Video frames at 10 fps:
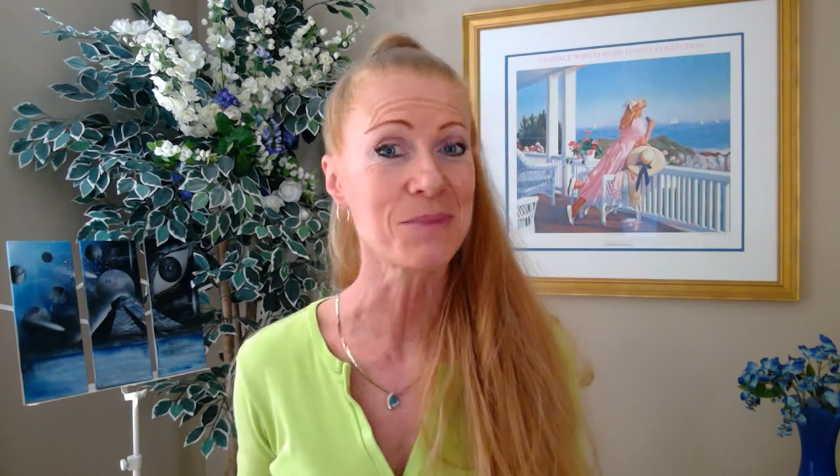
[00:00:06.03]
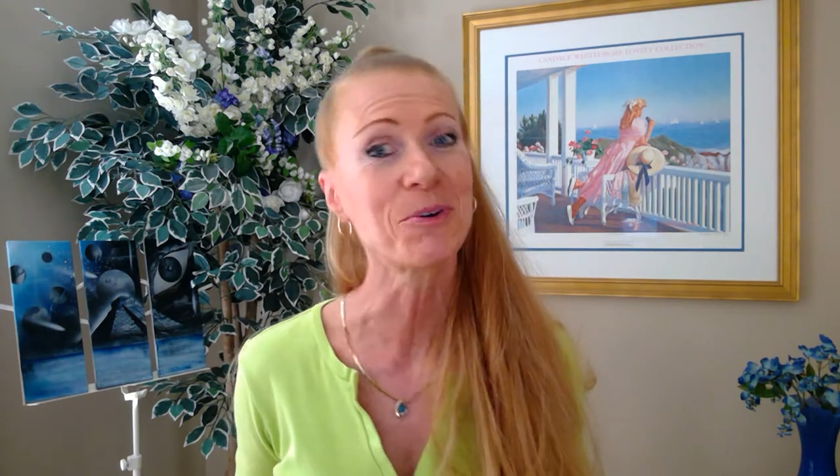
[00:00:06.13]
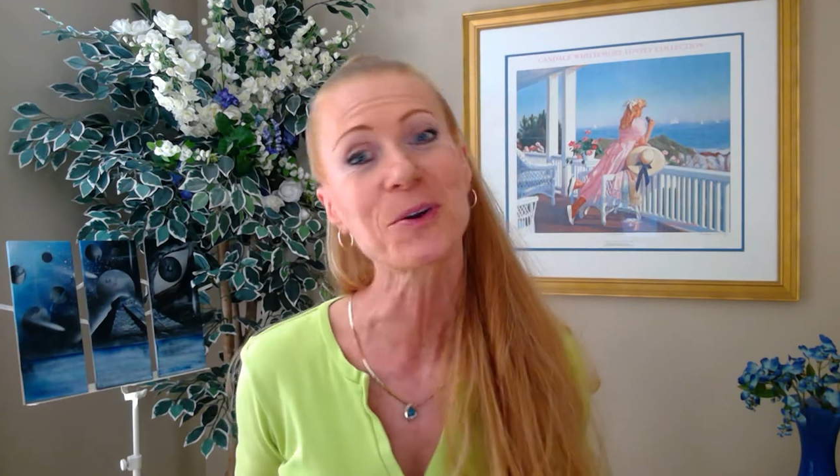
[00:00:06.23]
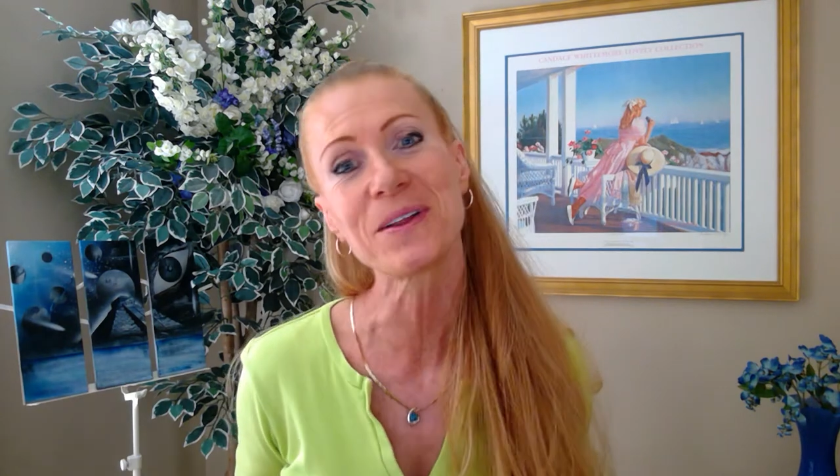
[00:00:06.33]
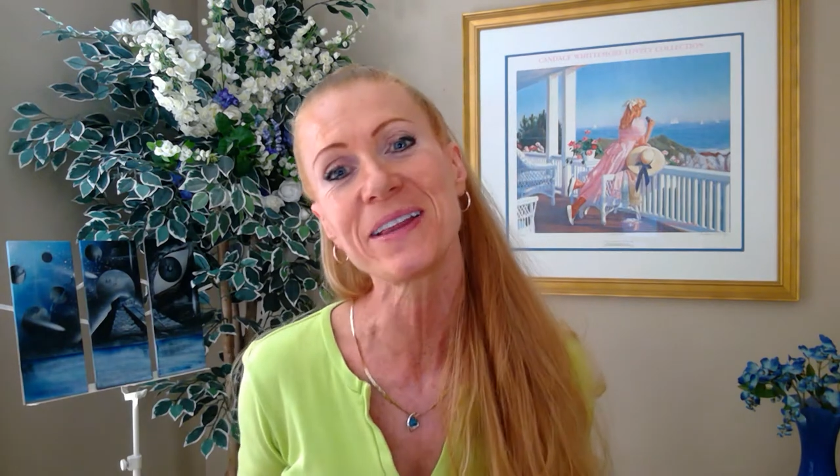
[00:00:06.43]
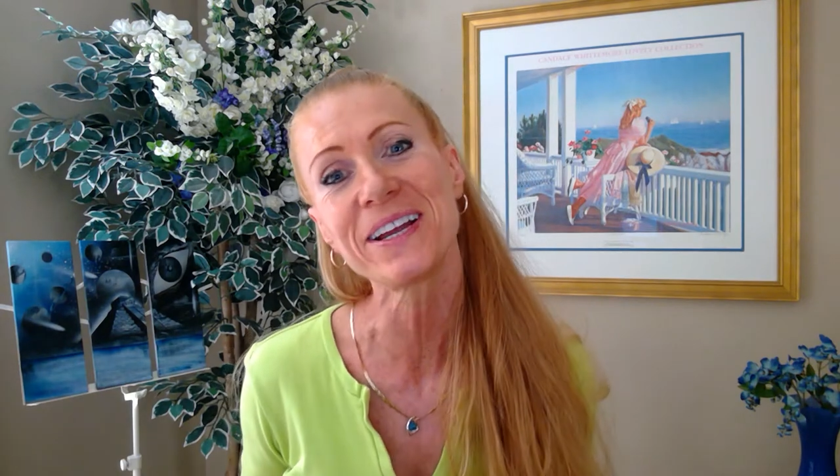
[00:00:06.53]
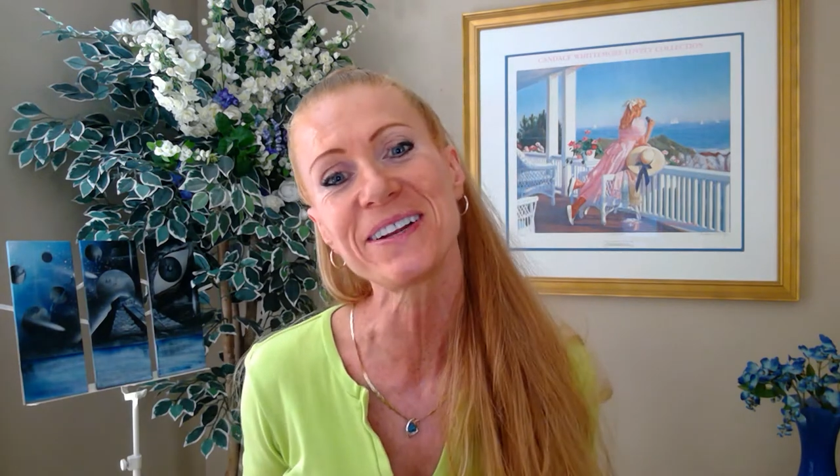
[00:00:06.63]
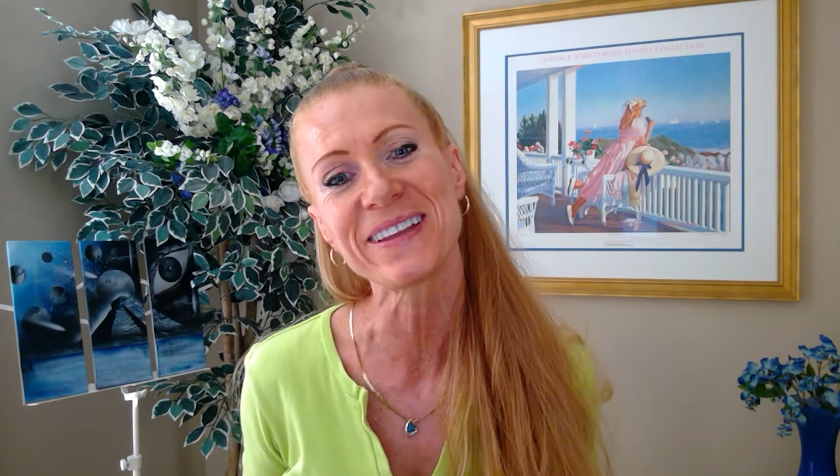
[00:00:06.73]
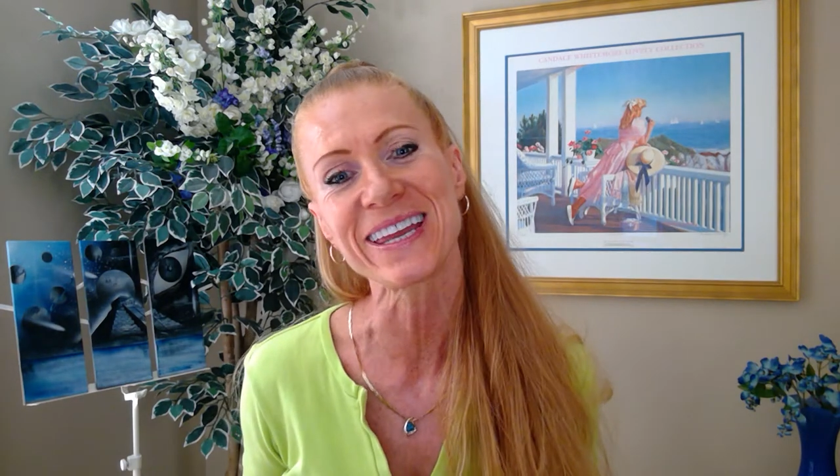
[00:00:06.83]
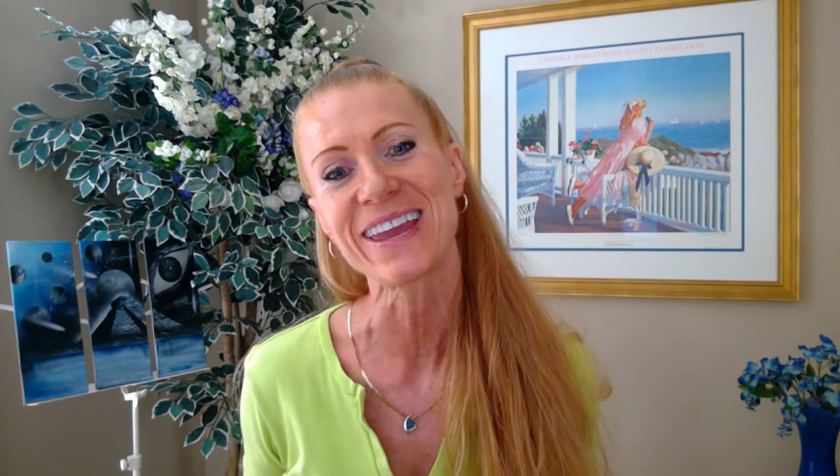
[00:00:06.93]
more
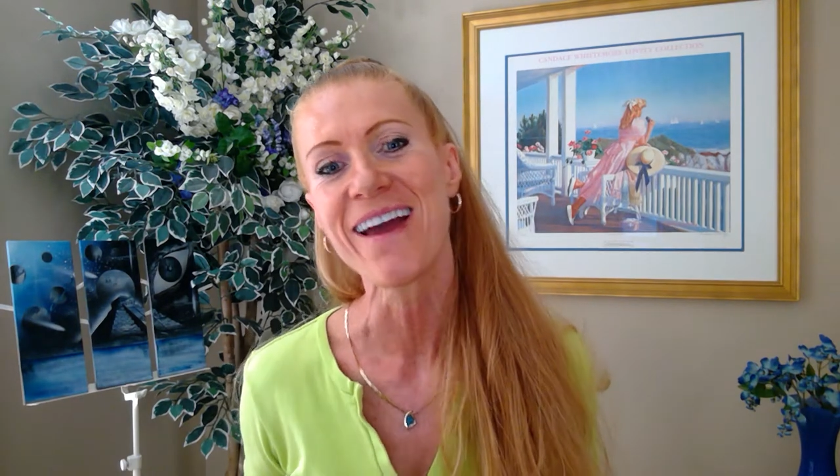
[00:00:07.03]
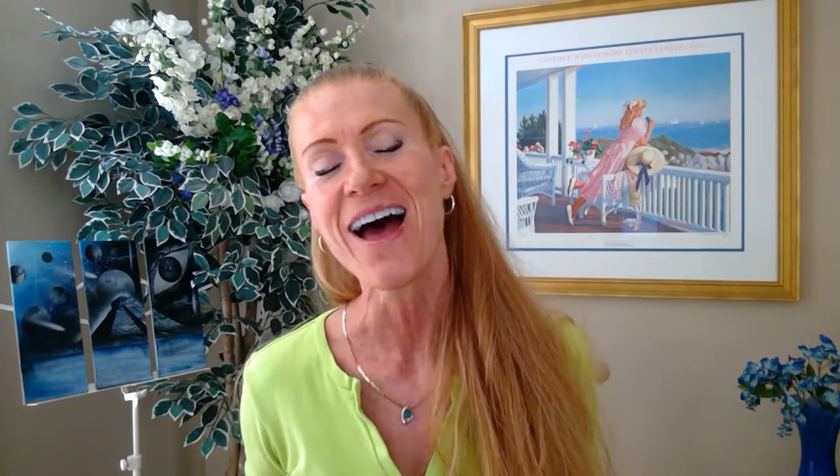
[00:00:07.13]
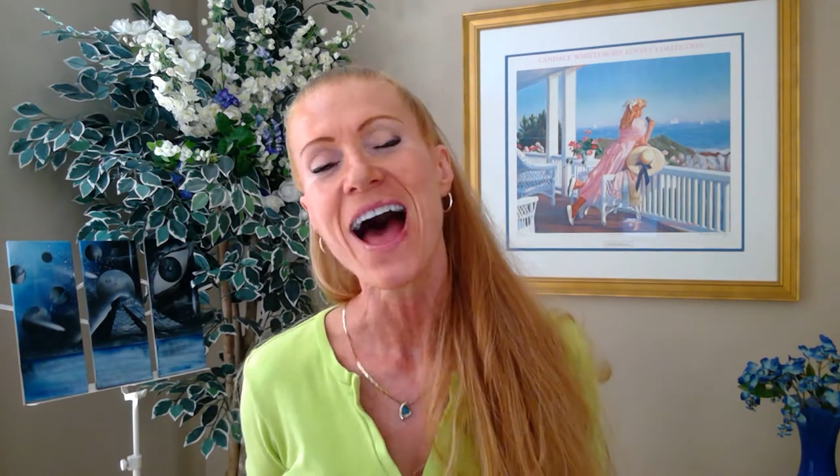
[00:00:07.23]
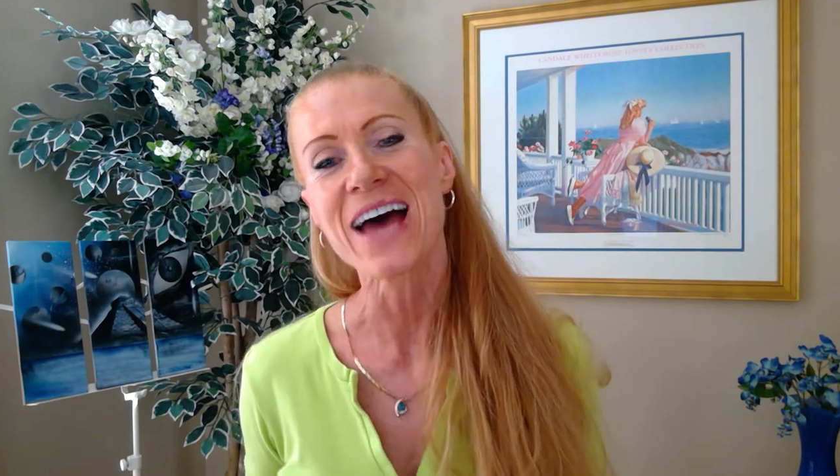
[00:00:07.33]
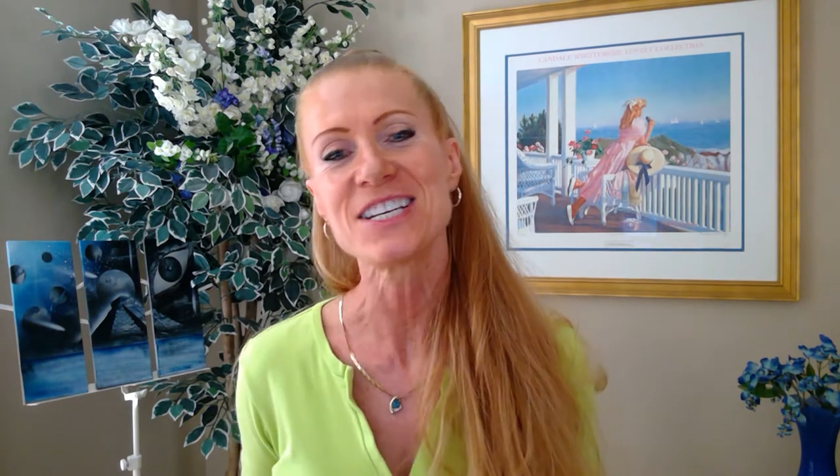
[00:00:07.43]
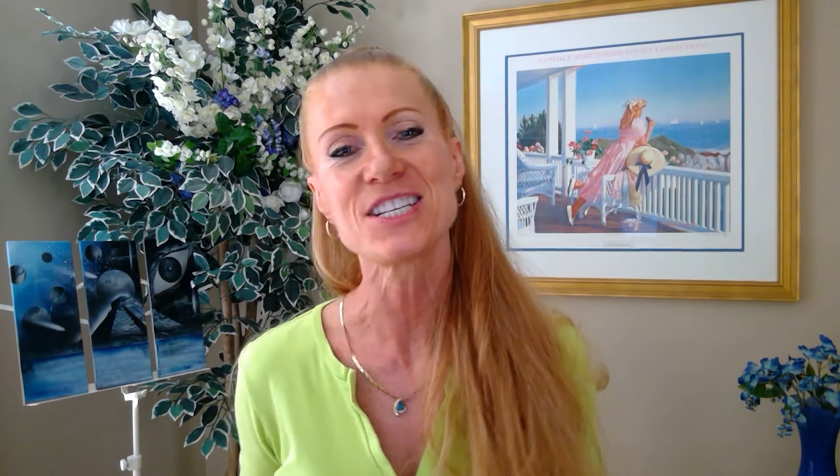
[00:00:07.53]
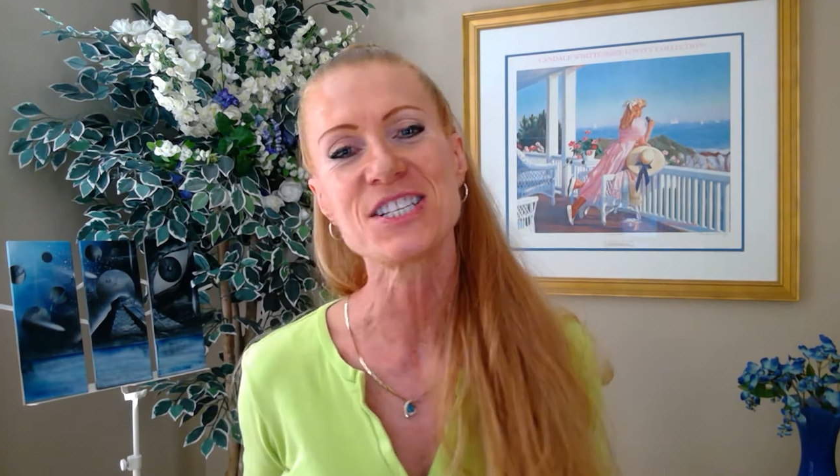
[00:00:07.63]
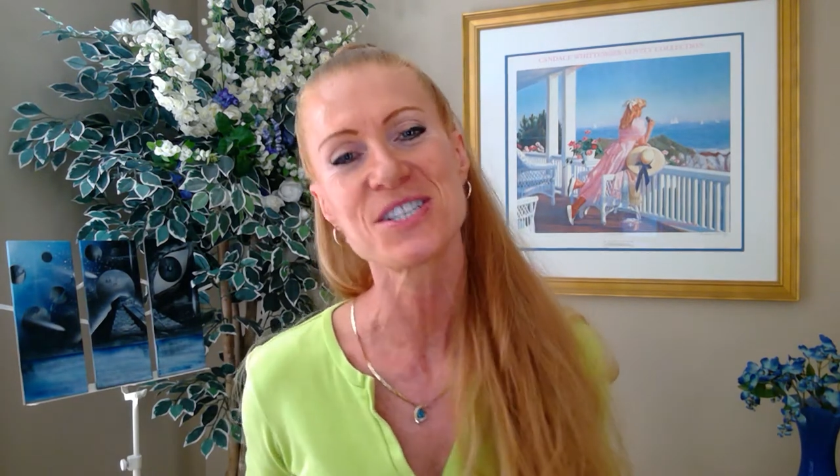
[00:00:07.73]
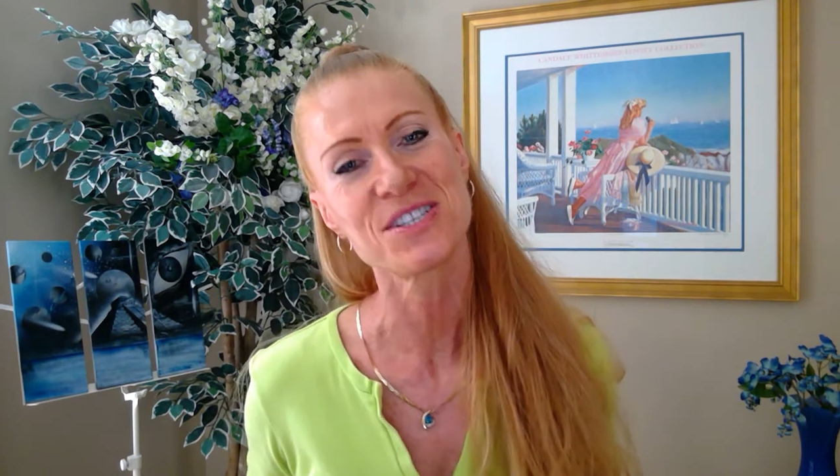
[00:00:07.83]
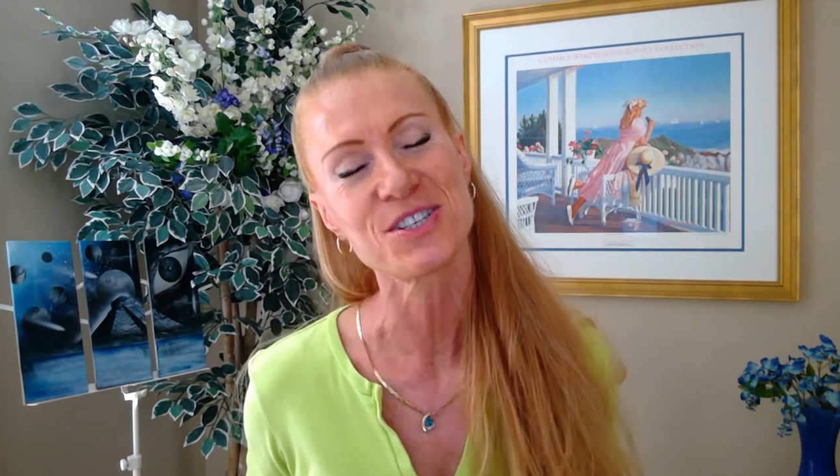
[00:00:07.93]
clearly and
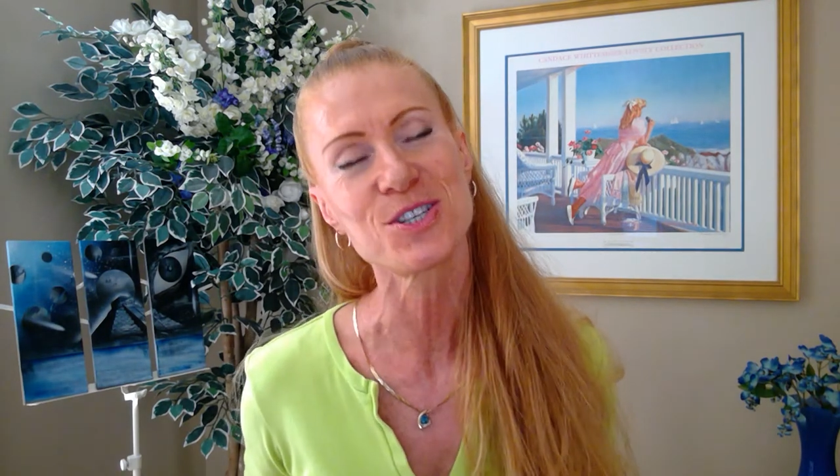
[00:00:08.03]
to,